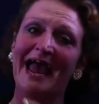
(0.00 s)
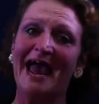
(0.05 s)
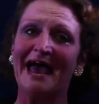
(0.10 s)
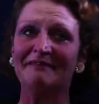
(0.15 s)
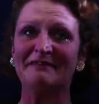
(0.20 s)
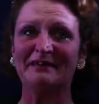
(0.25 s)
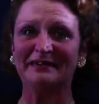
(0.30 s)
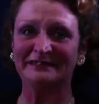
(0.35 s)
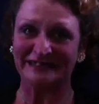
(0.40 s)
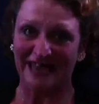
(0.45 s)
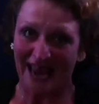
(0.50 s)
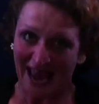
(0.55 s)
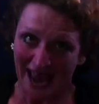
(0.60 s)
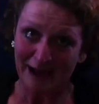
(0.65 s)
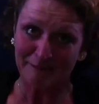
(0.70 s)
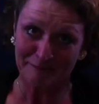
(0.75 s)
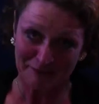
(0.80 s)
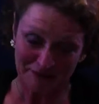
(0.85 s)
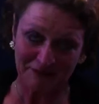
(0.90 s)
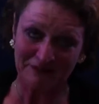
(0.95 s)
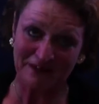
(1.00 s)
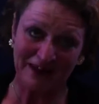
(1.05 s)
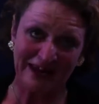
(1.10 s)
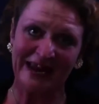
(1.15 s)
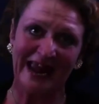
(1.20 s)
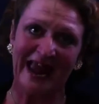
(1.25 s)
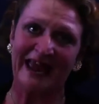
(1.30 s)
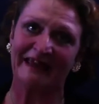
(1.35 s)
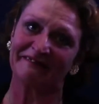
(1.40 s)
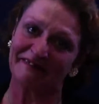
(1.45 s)
And this
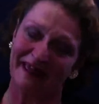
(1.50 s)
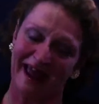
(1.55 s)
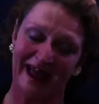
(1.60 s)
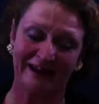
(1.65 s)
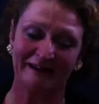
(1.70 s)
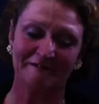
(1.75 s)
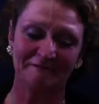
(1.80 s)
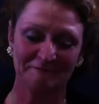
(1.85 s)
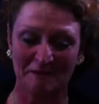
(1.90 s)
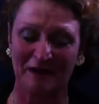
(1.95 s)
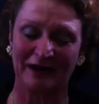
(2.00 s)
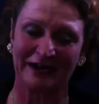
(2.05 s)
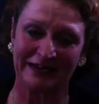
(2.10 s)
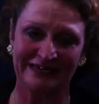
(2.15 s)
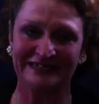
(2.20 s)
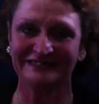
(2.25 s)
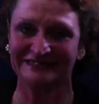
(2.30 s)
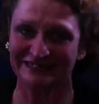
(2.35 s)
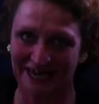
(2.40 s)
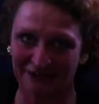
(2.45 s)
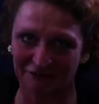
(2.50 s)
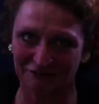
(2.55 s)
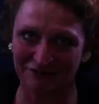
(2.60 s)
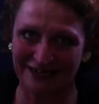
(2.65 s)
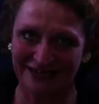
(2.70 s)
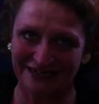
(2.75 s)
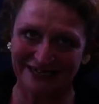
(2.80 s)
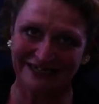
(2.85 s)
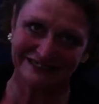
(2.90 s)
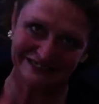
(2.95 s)
apathy and lack of fucking
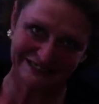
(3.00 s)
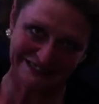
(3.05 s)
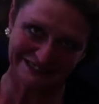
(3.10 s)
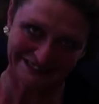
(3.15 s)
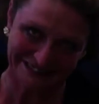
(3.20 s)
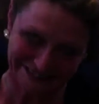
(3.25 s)
integrity is a